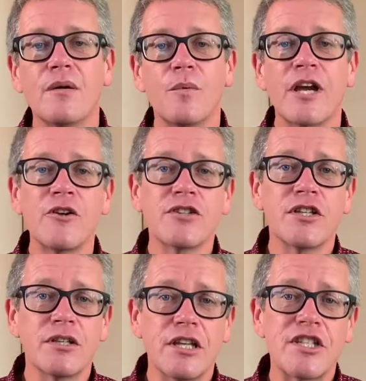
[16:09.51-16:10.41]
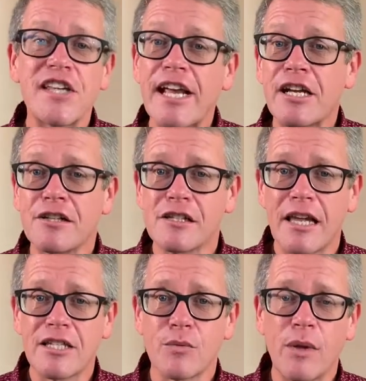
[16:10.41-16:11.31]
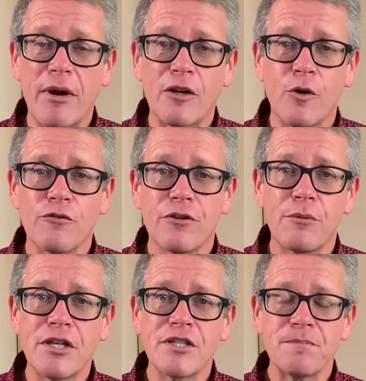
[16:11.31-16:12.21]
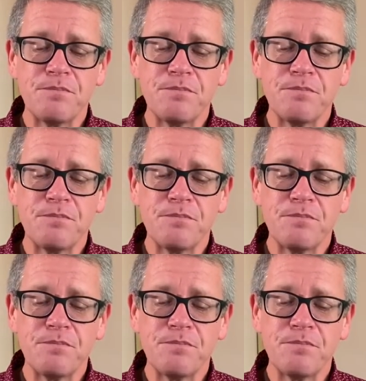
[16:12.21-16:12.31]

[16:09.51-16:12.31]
Well, here's the, the second lesson we might learn from this.